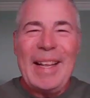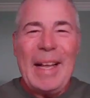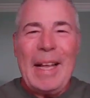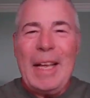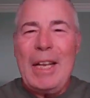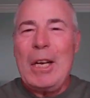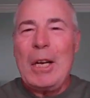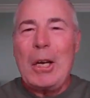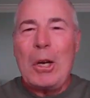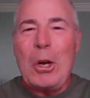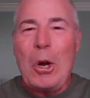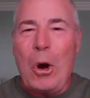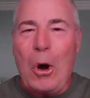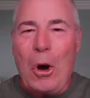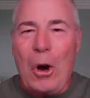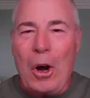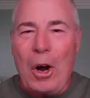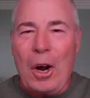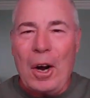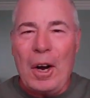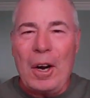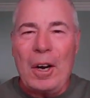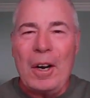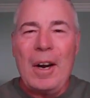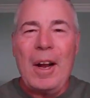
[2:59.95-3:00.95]
in a
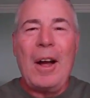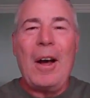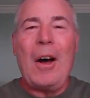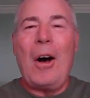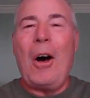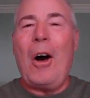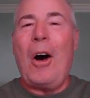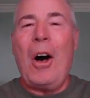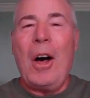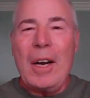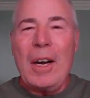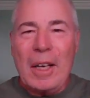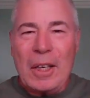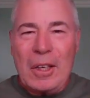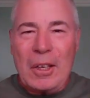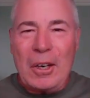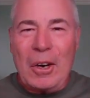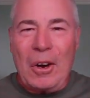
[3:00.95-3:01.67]
car, on a